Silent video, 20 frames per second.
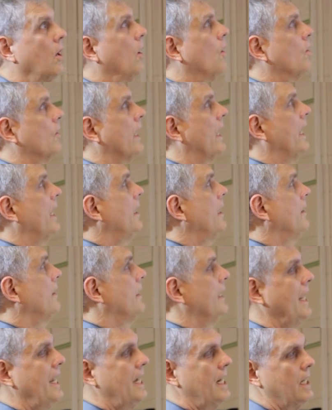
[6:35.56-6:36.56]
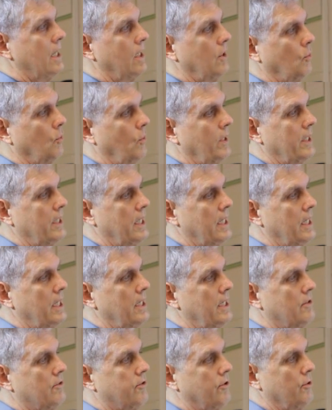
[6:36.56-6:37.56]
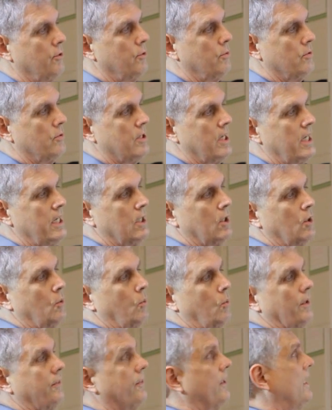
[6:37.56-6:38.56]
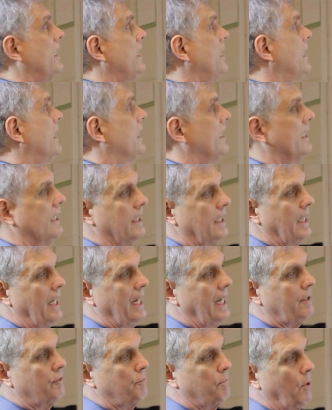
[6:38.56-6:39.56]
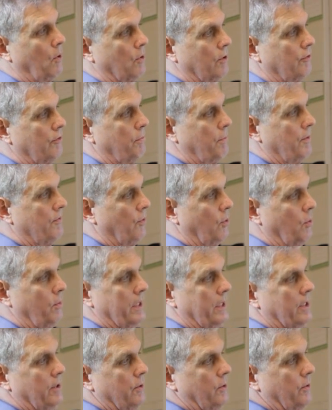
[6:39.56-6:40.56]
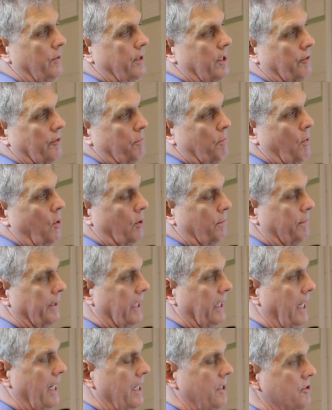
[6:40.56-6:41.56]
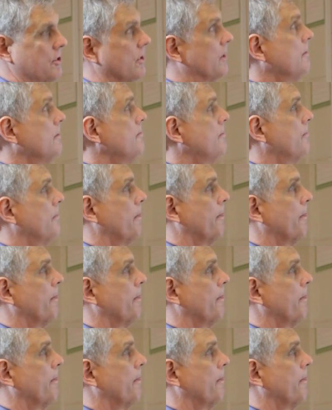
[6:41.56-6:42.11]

Okay, now we need to deal with the exponents before we do this multiplication.